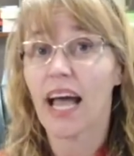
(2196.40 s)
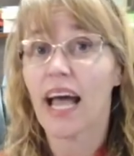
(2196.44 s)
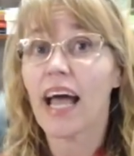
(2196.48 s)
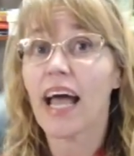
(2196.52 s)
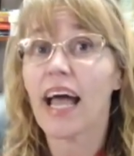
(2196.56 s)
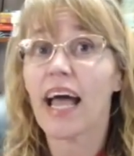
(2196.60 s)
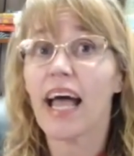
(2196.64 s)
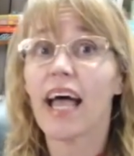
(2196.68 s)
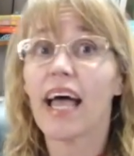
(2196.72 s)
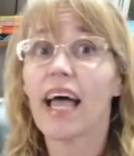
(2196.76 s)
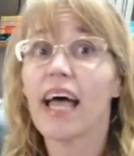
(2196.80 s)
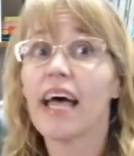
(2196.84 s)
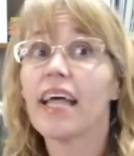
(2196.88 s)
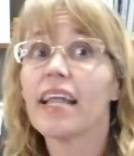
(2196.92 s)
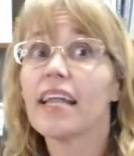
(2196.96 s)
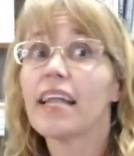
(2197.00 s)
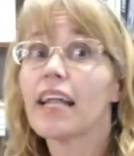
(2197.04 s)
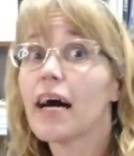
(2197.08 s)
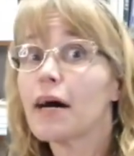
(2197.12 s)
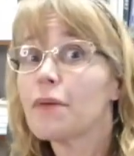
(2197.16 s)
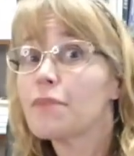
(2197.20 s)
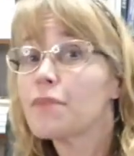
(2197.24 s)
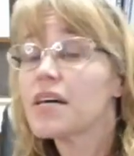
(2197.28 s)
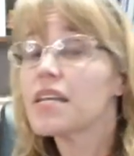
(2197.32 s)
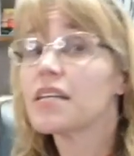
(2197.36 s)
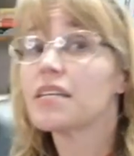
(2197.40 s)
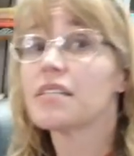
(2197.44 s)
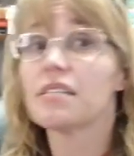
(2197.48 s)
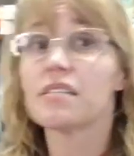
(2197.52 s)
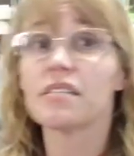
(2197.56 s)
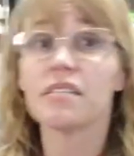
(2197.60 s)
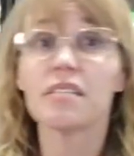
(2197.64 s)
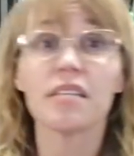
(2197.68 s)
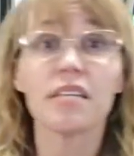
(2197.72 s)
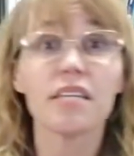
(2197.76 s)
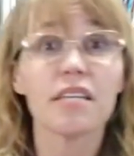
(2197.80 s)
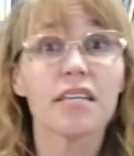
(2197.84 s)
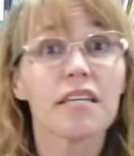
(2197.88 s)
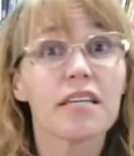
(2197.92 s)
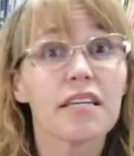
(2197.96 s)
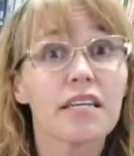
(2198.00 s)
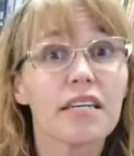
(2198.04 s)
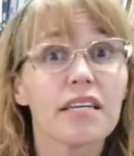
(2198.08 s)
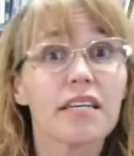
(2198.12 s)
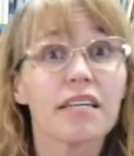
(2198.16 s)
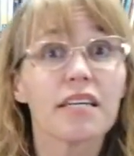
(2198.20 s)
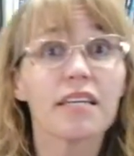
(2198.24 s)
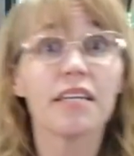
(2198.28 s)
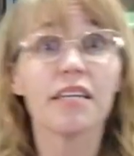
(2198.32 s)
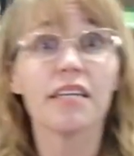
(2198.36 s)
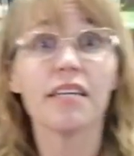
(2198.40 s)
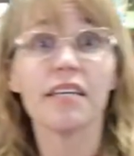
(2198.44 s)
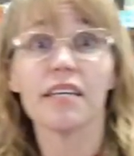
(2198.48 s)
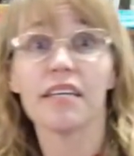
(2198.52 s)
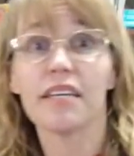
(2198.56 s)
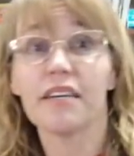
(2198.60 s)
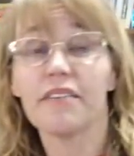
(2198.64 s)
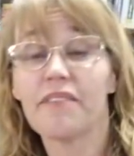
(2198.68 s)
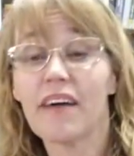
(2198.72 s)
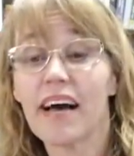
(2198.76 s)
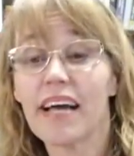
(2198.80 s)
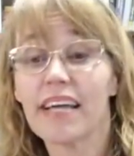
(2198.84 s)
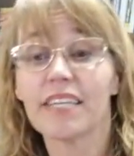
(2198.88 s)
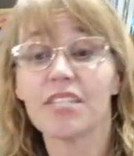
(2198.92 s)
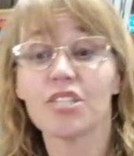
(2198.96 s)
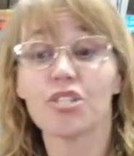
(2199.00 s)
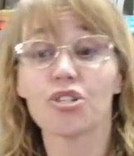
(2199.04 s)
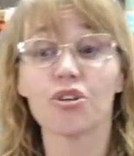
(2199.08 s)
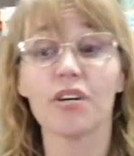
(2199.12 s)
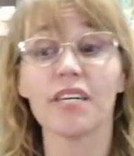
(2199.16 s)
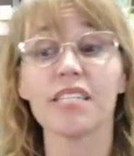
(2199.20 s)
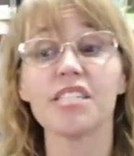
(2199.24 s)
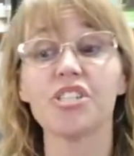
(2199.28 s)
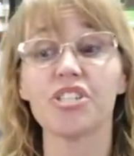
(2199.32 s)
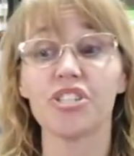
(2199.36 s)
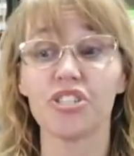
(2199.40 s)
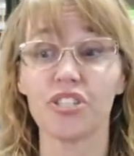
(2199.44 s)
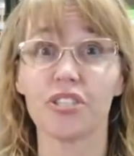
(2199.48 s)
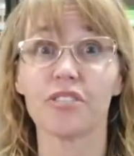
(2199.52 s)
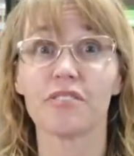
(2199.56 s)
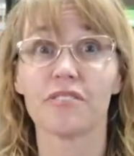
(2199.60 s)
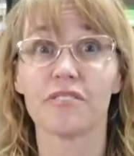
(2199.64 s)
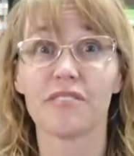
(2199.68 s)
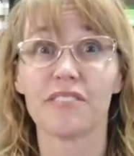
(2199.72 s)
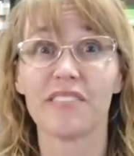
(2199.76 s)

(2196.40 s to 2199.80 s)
And I'm gonna see if I can trust you.